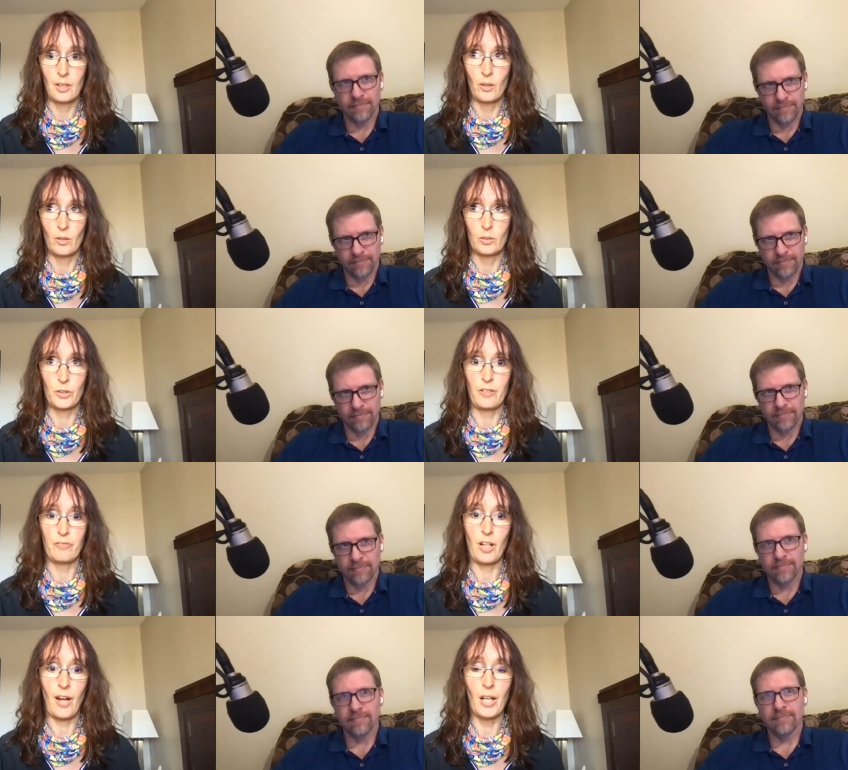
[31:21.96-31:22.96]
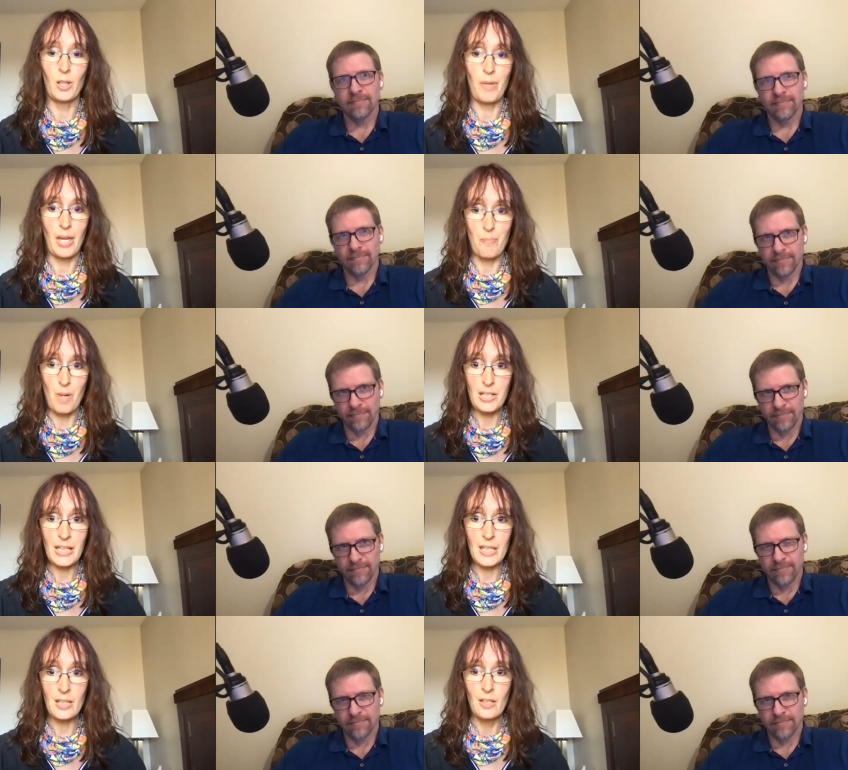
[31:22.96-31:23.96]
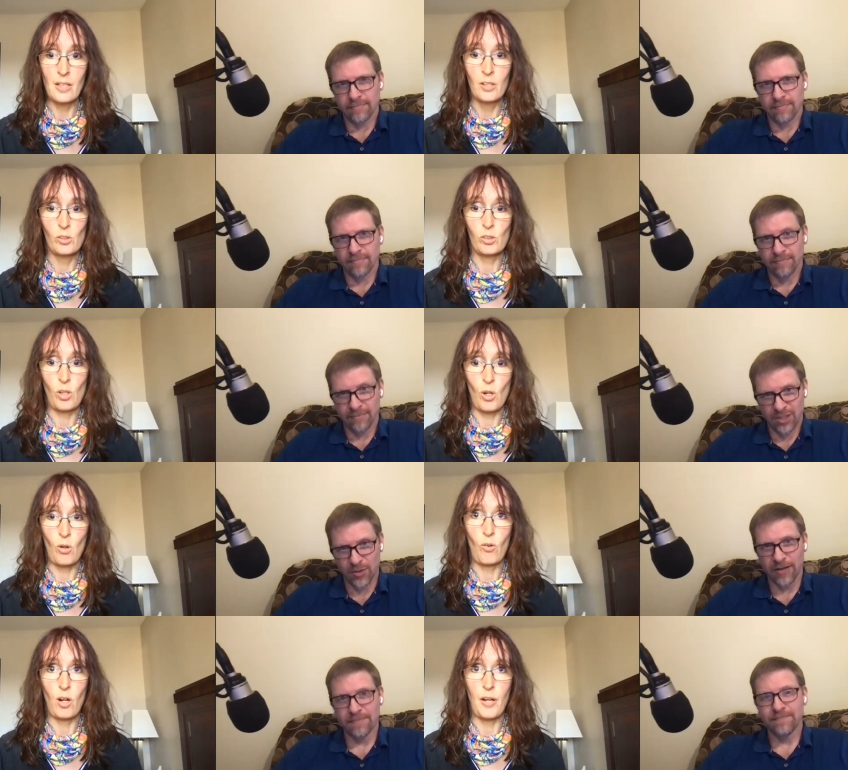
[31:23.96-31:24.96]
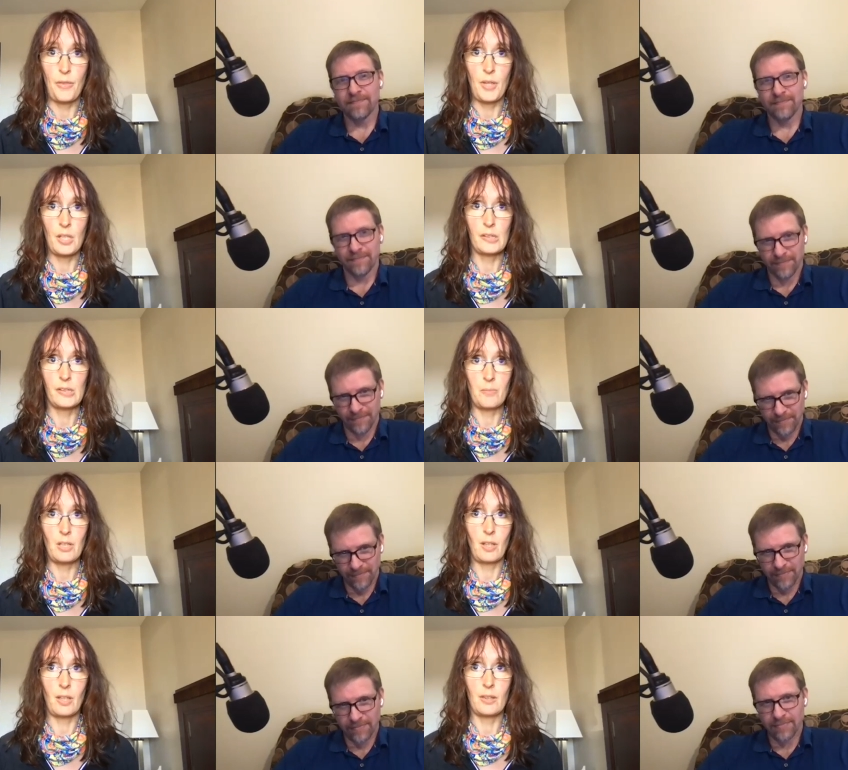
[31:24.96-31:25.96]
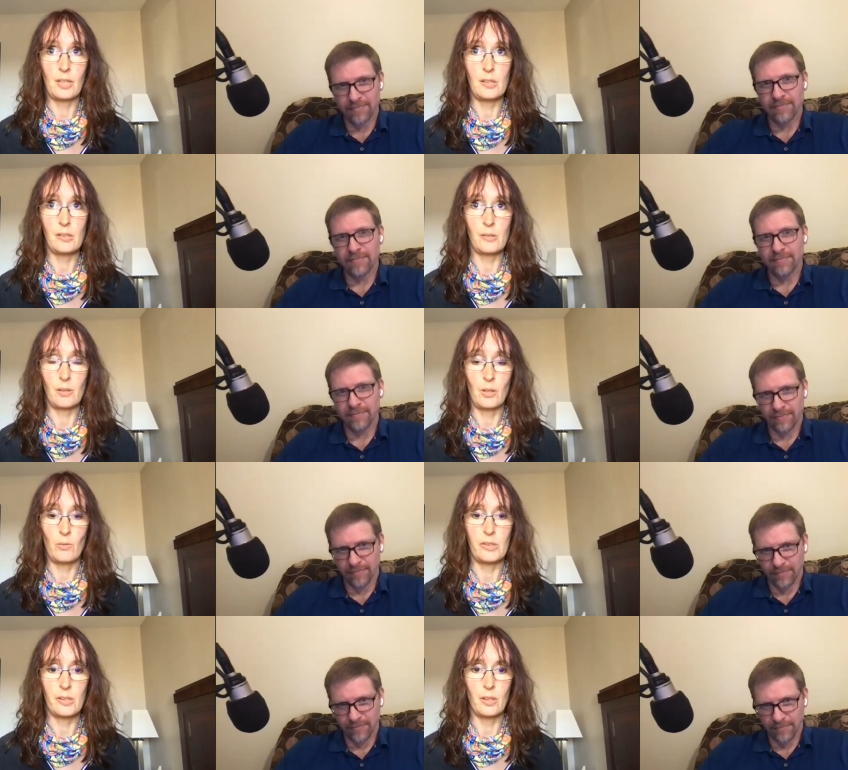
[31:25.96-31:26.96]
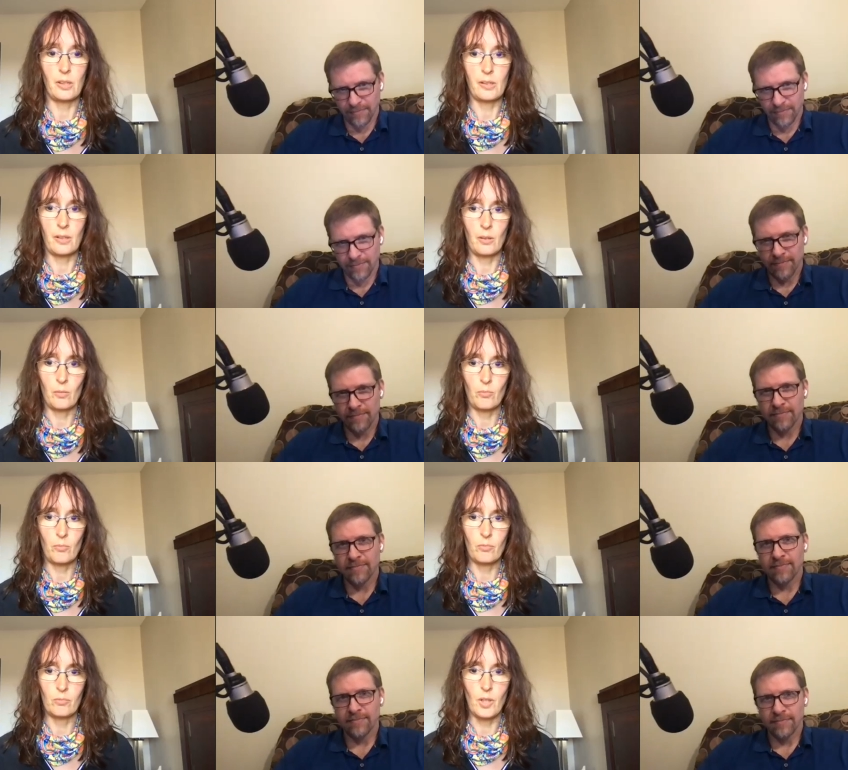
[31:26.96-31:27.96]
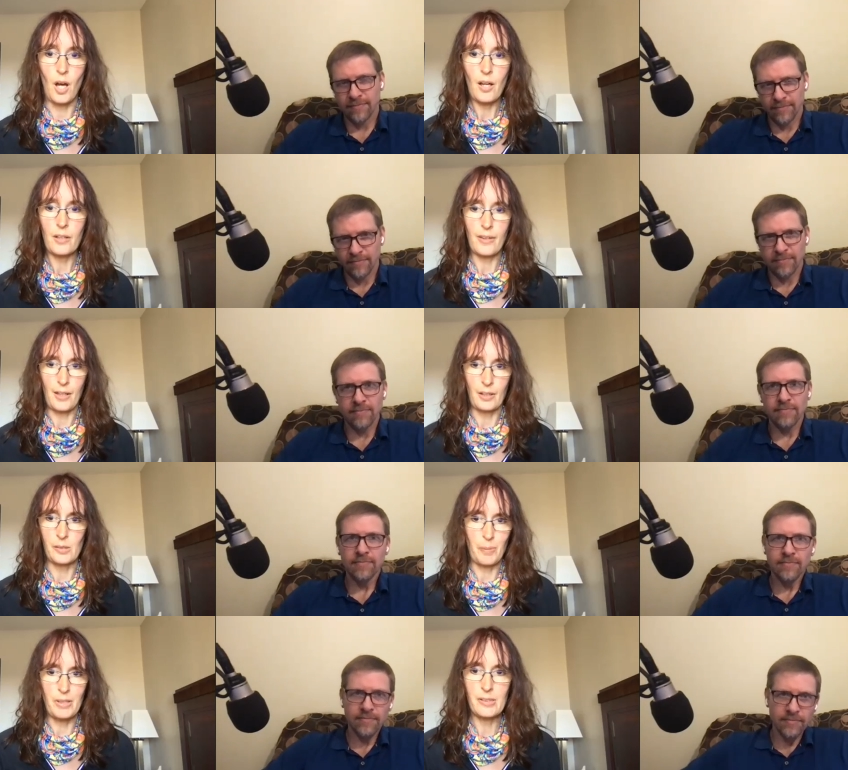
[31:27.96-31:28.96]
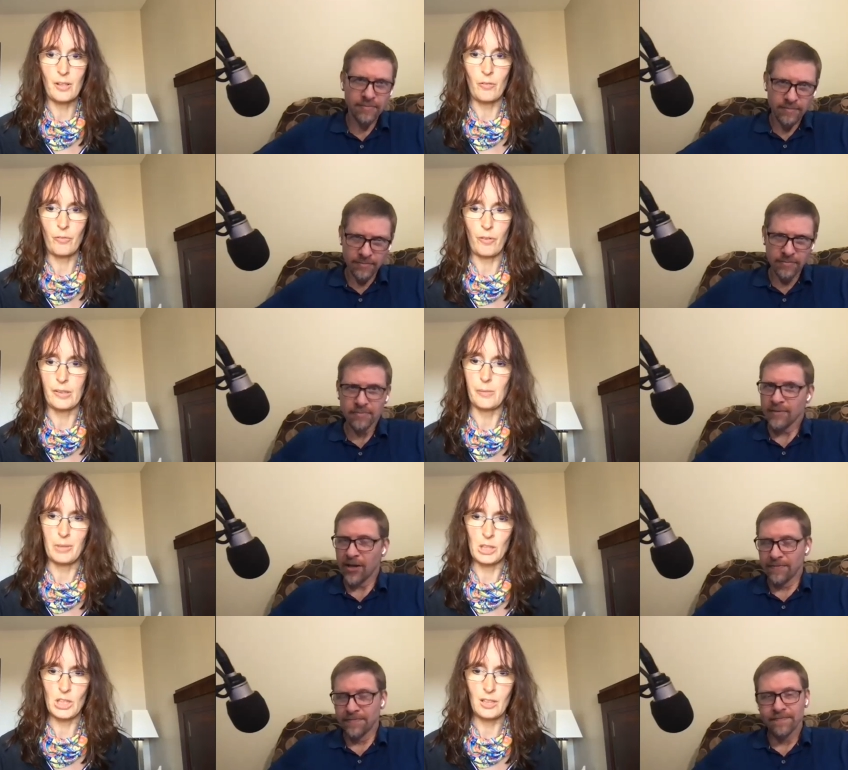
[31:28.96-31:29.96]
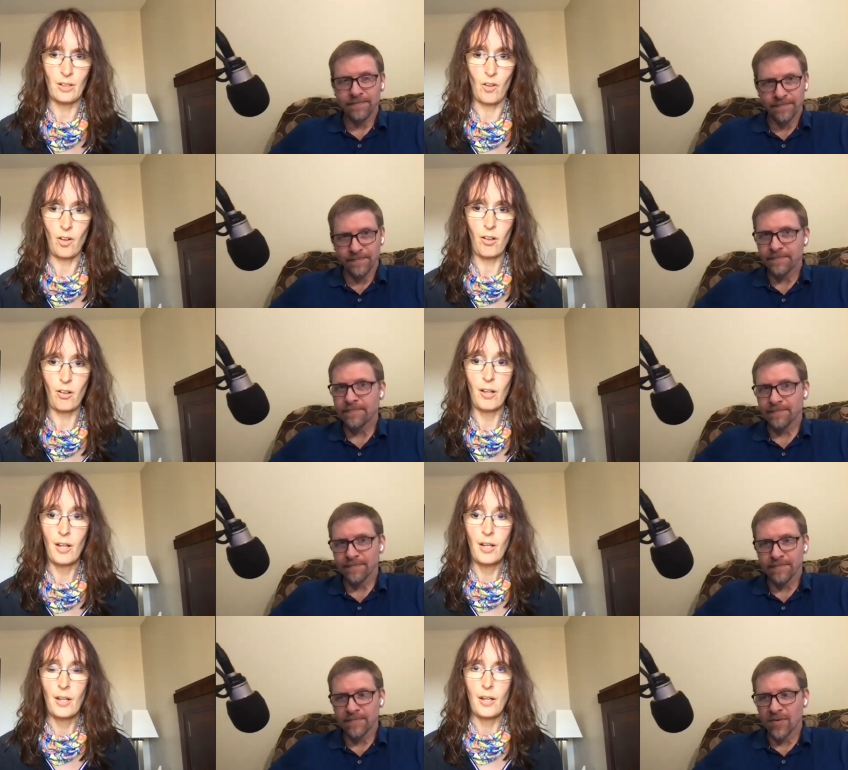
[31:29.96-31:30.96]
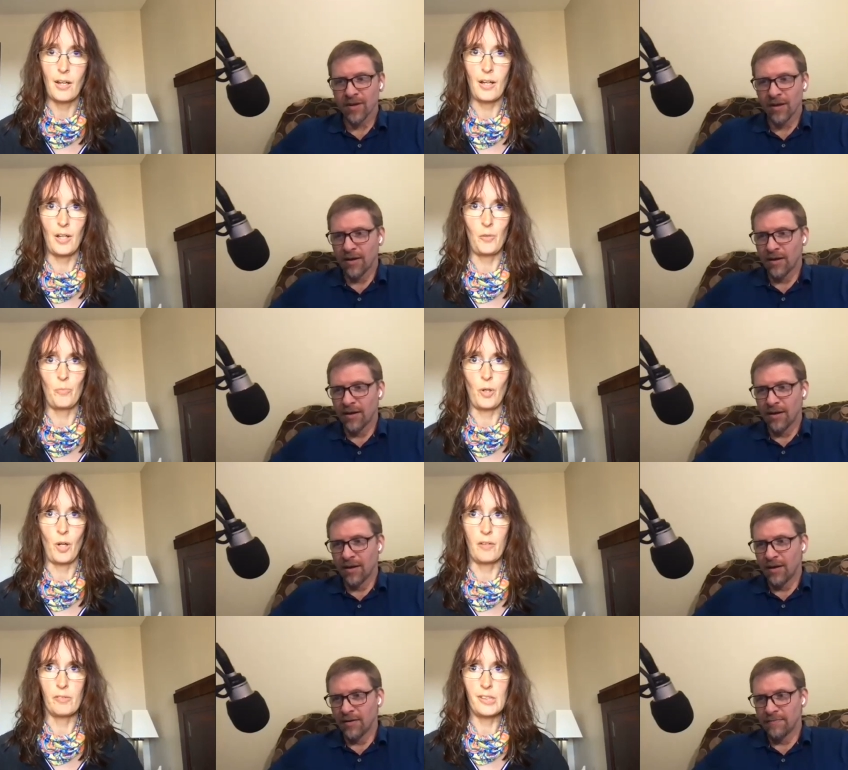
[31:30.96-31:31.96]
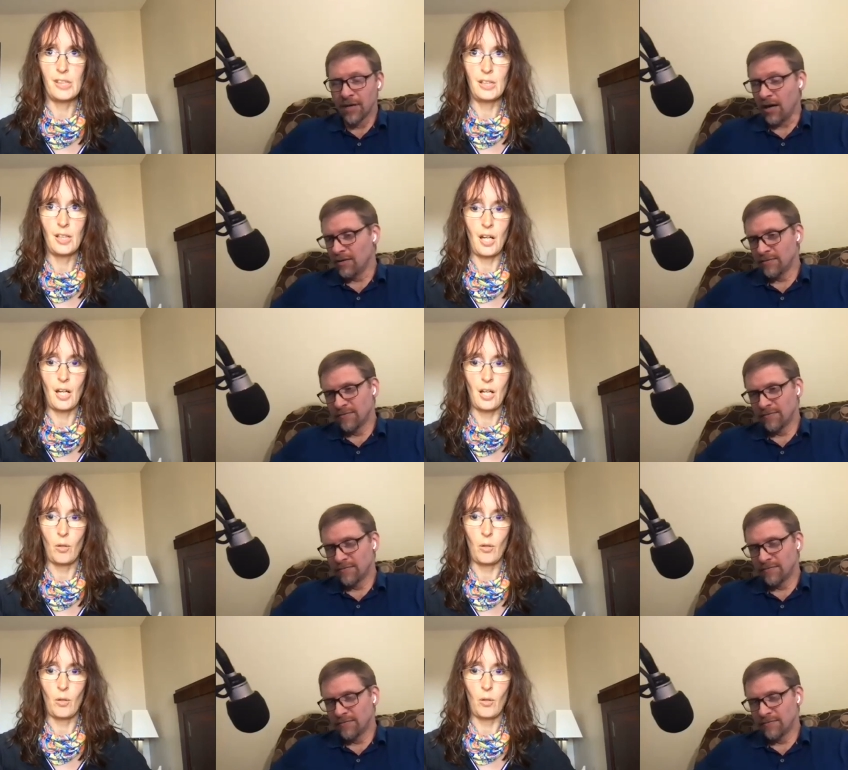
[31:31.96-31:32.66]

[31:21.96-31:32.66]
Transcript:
Speaker 1: try to figure out how to make money so right. i think something like this you know it's it's a not that expensive for this machine yep. at all. Um, I've seen a